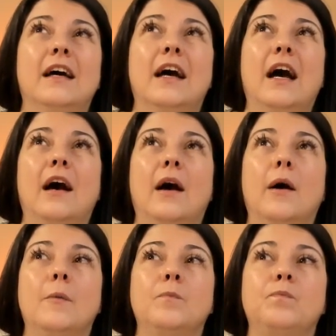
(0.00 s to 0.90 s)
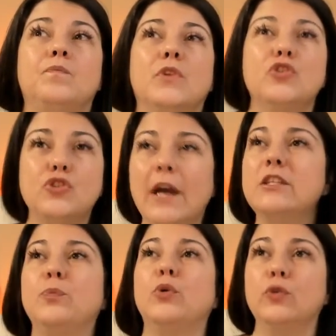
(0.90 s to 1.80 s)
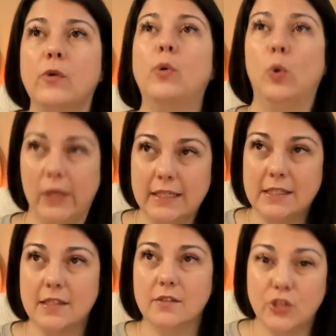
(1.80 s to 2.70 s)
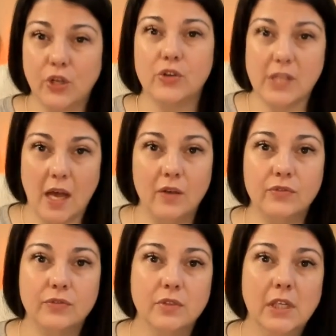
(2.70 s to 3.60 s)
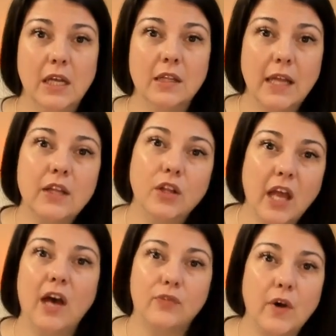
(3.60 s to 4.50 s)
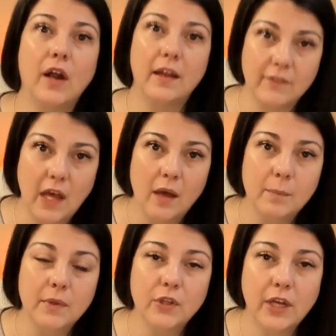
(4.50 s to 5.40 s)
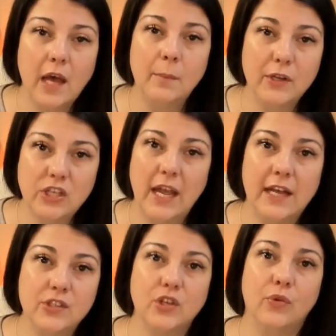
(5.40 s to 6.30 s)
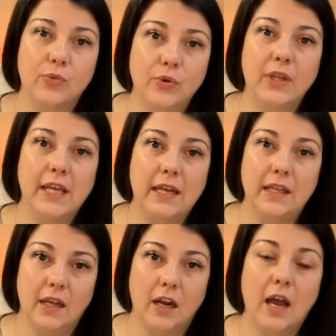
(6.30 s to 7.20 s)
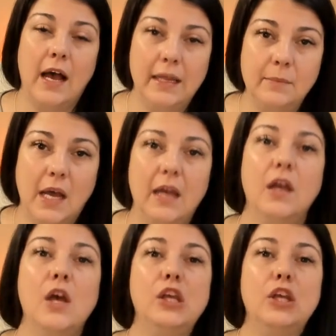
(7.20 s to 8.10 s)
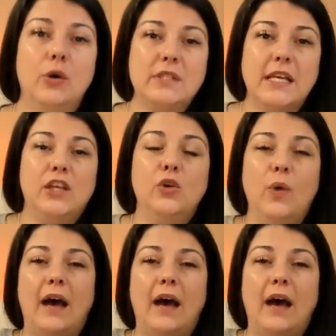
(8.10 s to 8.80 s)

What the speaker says: you're trying to prove a point to yourself. Like, look how far I've come. Look how much I had to go through to get here. I'm not, you know, it's like you're